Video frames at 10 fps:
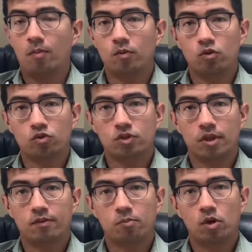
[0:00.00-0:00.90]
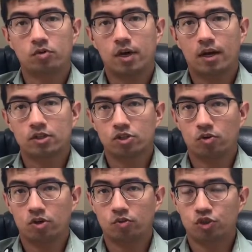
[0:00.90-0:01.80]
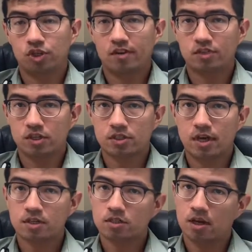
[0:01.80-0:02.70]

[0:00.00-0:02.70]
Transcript: Usually if the Botox is going to achieve success,